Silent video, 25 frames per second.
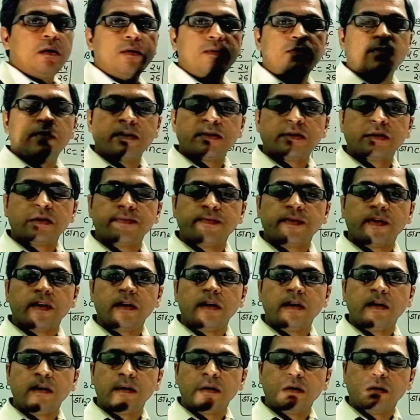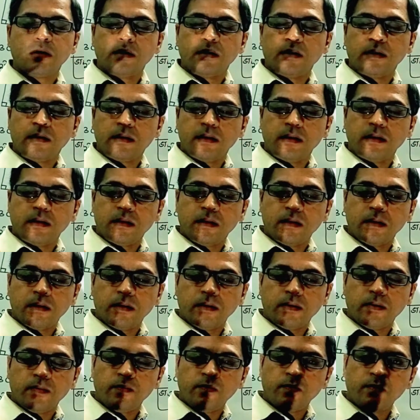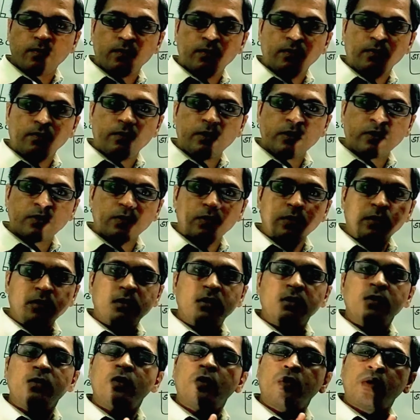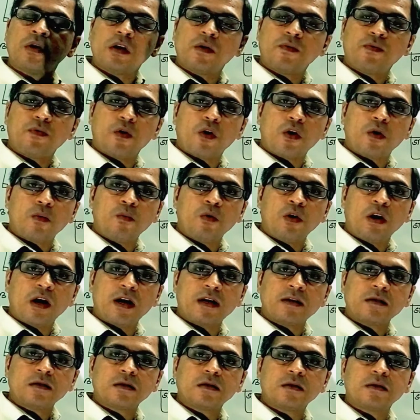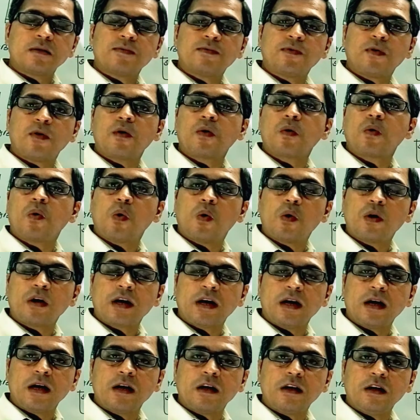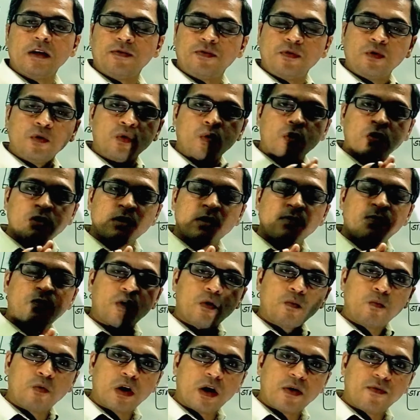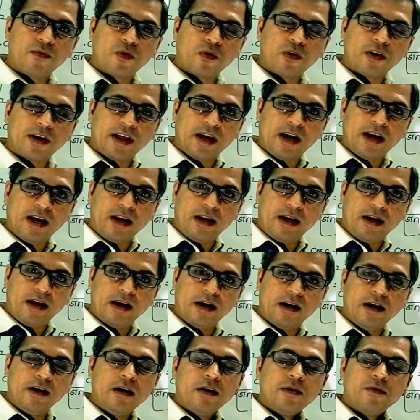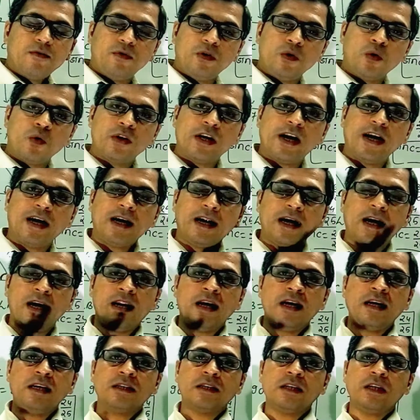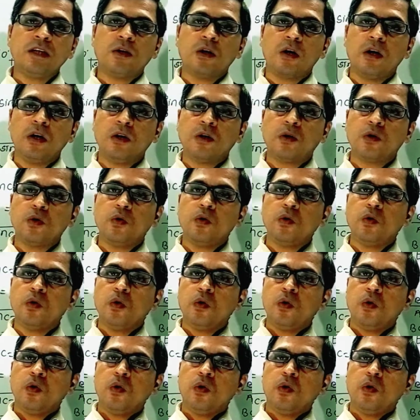first of all, we should know the formulas for cot A. If you know the formula for tan A, we know that tan A is equal to